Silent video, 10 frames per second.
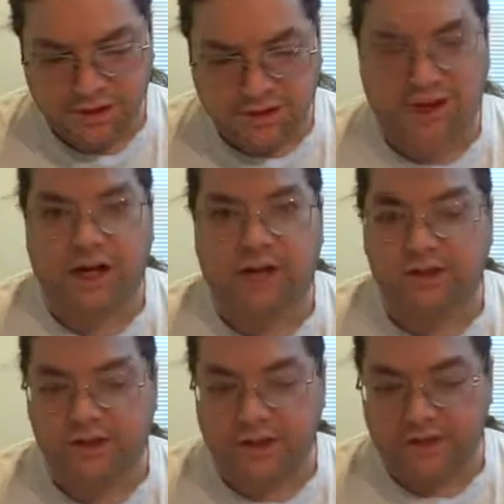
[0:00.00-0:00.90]
Right now
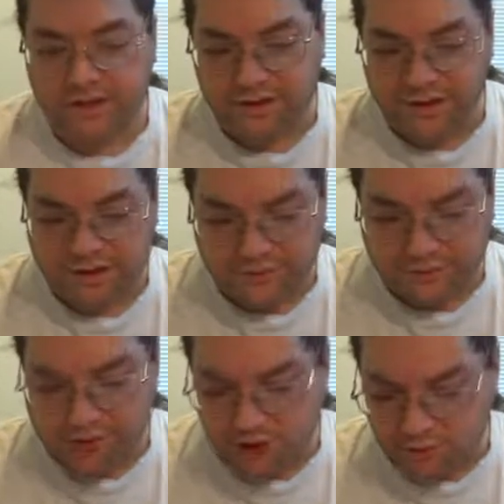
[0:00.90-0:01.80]
they're selling
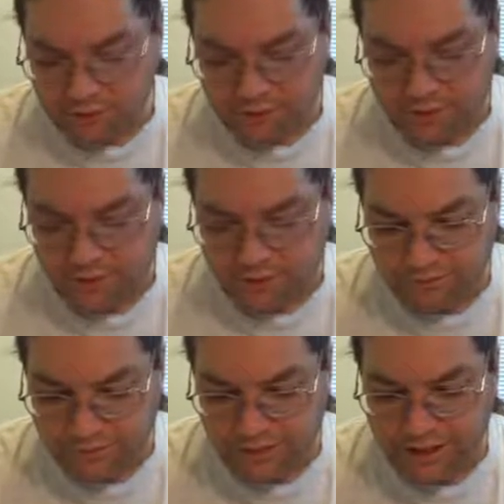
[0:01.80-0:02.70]
full albums from around
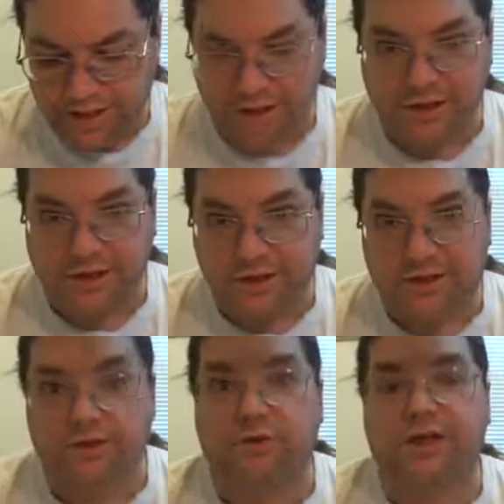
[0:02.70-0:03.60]
$14.99,
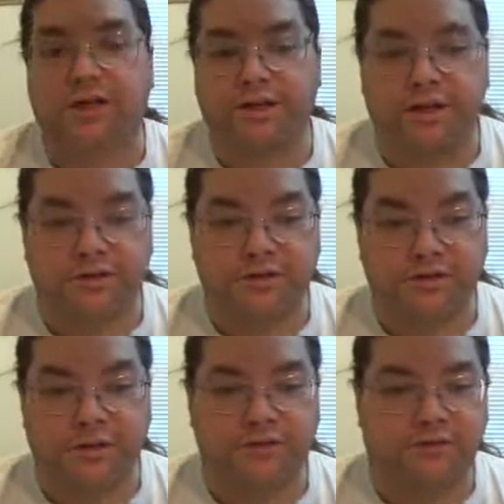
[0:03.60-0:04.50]
$24.99, which
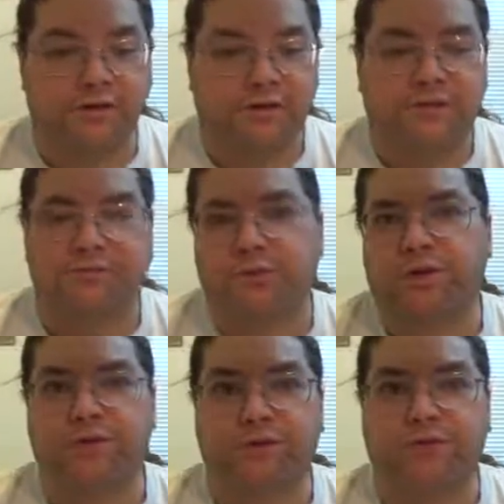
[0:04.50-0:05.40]
is about
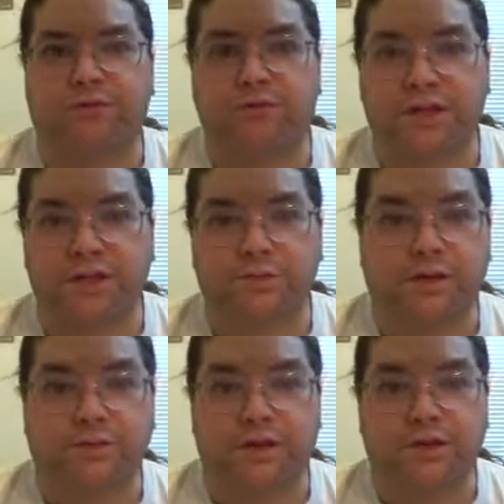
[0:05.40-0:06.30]
20, 24 bucks is
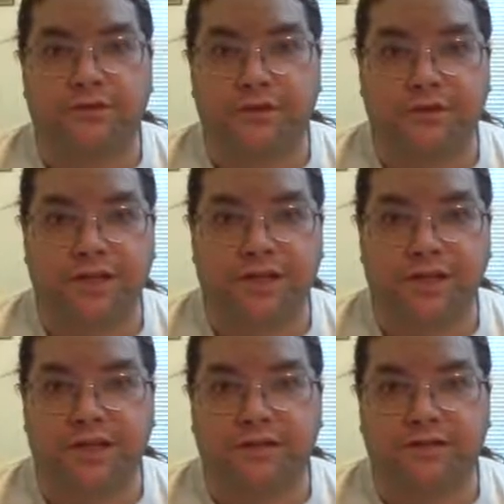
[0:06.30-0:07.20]
about the range for a good
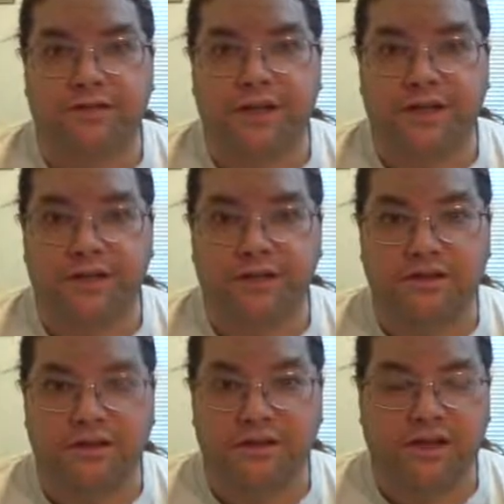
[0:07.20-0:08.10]
1080,
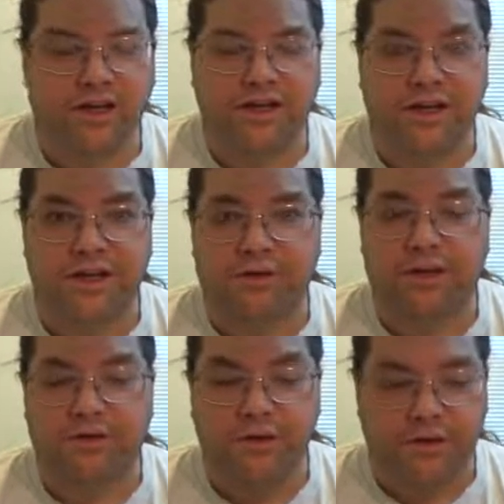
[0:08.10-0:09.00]
1080, uh, 180
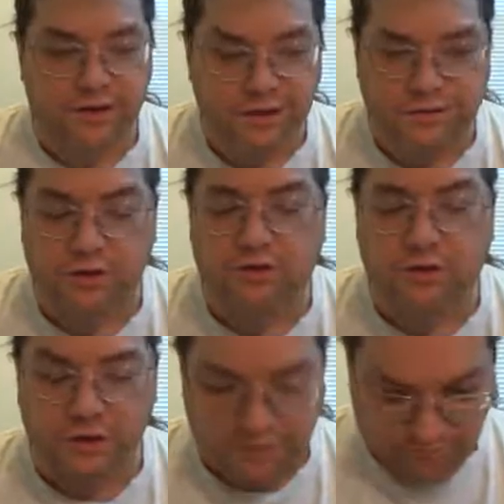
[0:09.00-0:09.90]
gram record
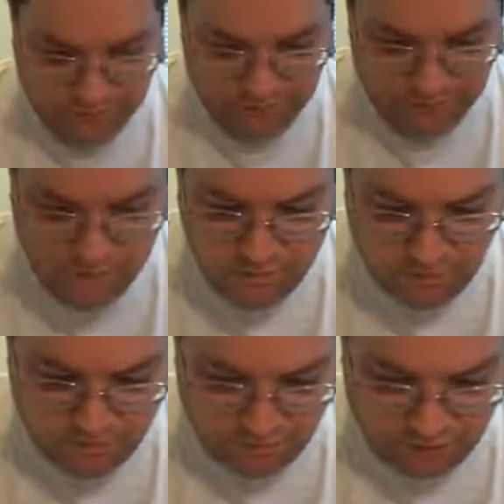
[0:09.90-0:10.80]
LP.
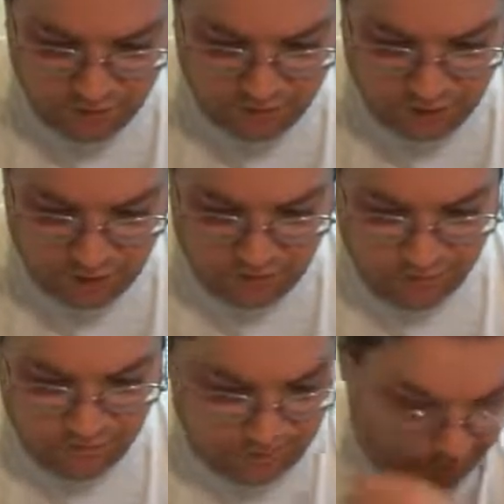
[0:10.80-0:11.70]
But
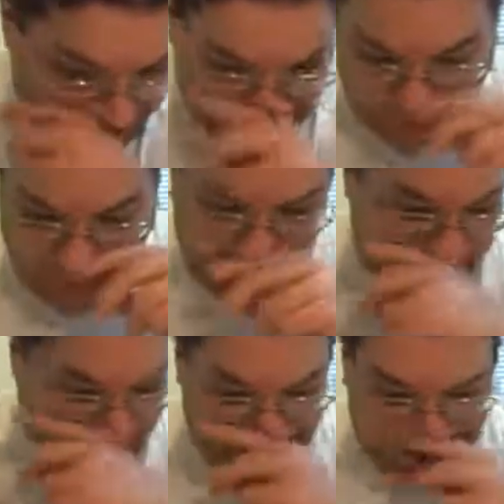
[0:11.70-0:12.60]
if you get
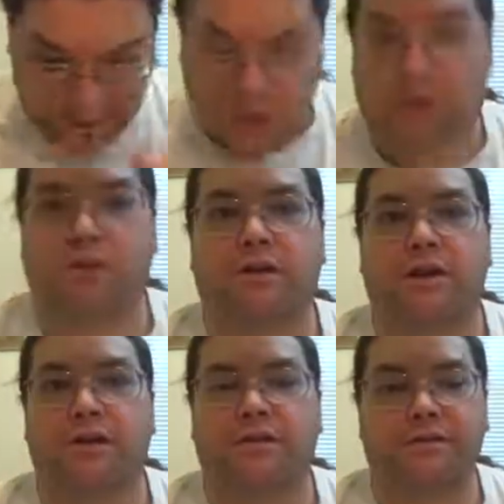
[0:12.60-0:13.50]
that kind of sound
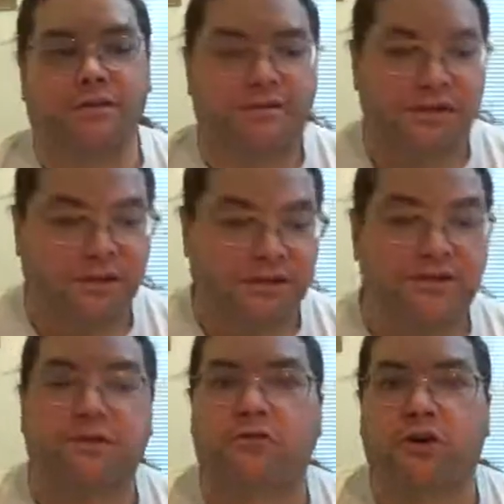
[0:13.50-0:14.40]
quality in a
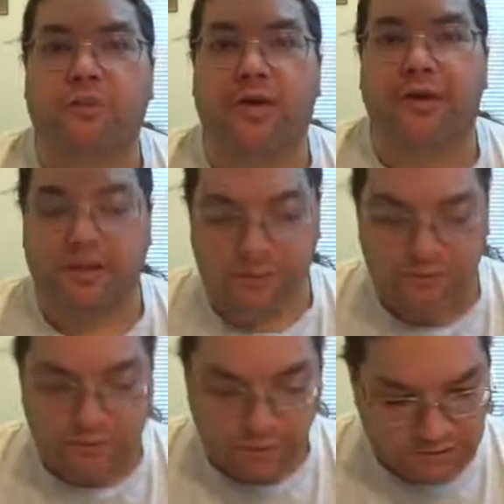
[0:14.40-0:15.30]
digital format, hey, I'm all
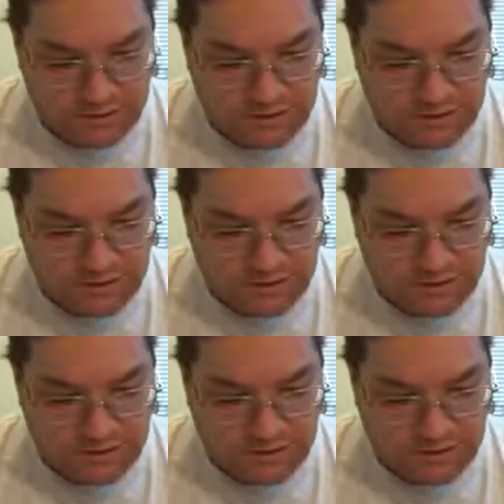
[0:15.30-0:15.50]
for it.